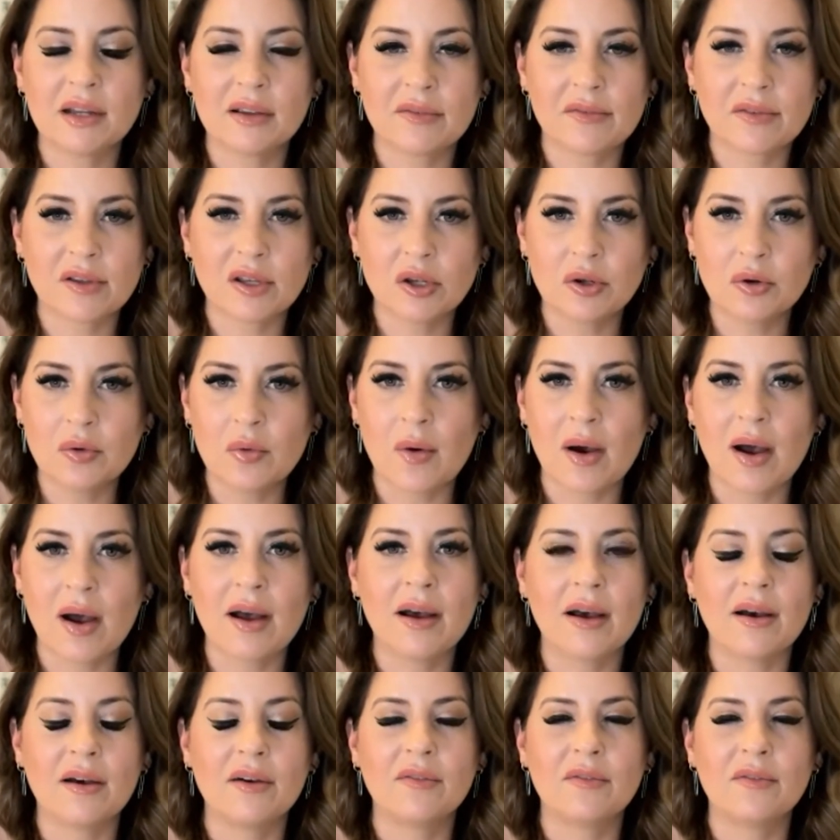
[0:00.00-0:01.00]
But if you
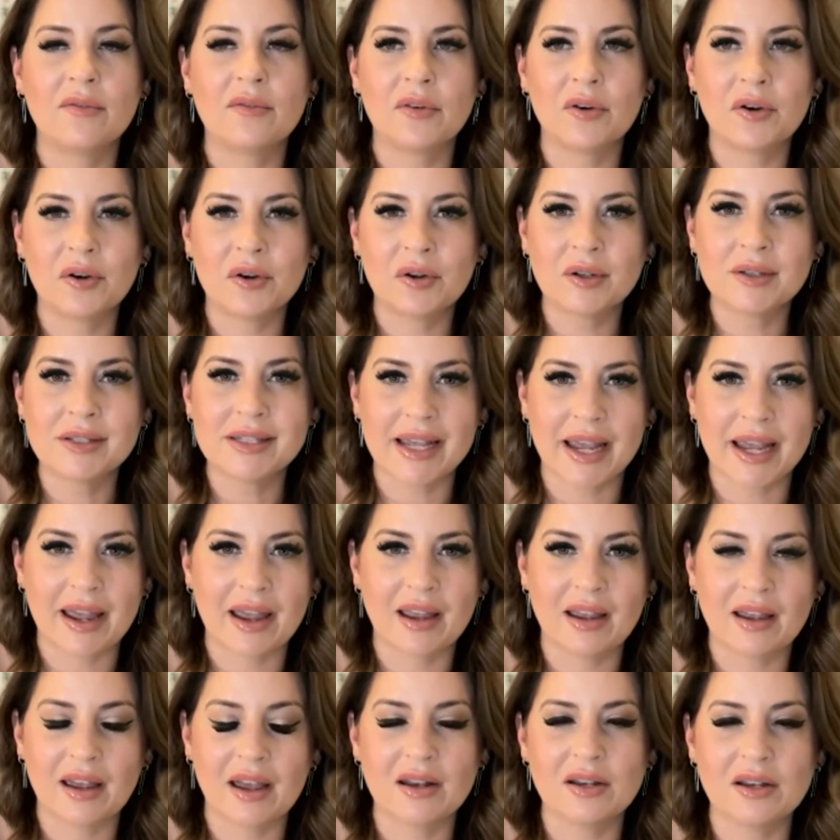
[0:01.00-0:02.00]
want a full
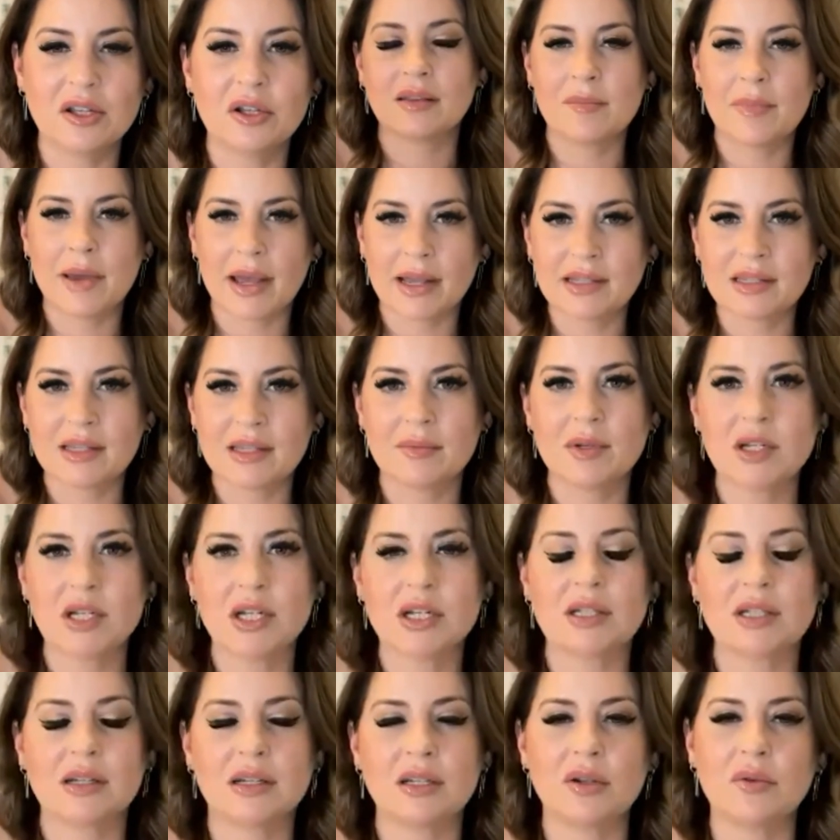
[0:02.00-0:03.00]
day and the best
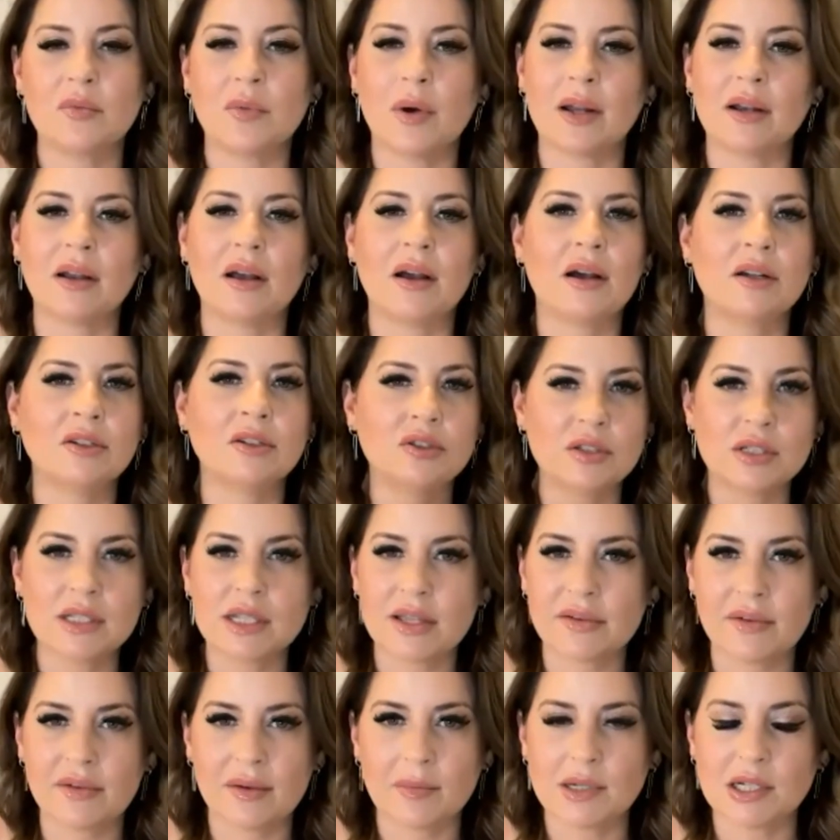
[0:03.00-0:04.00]
images and you want hundreds
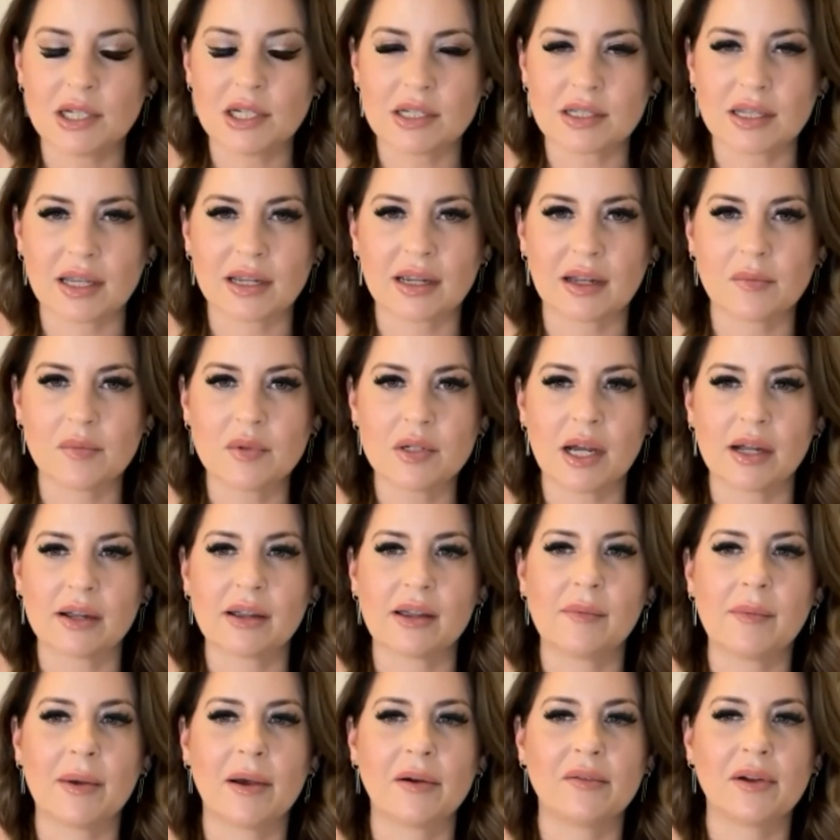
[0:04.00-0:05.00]
of images, like I'm
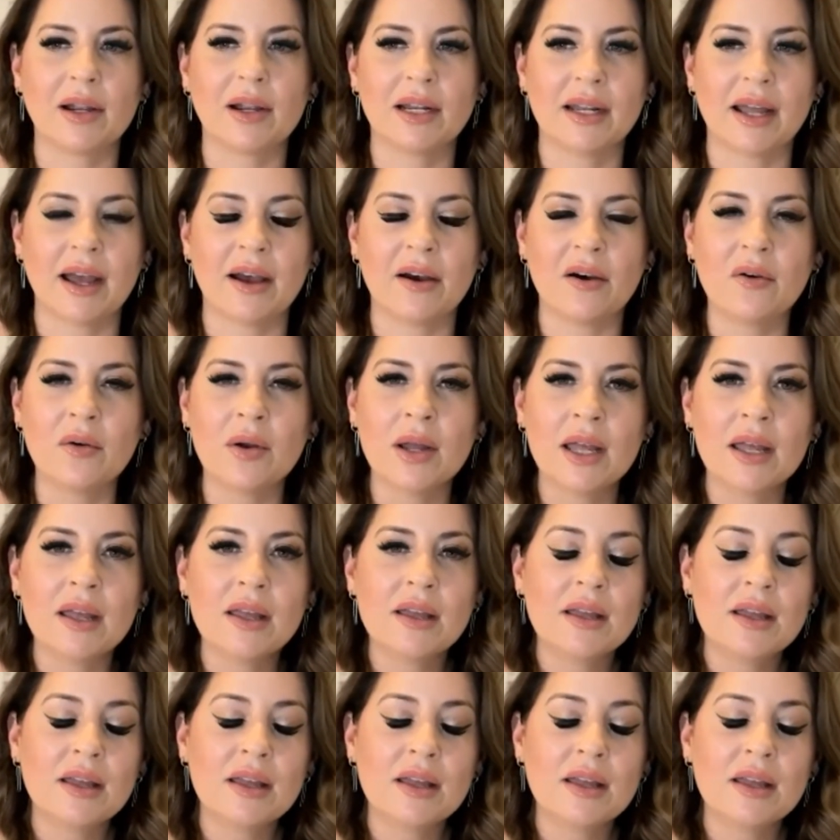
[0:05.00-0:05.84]
talking about right now,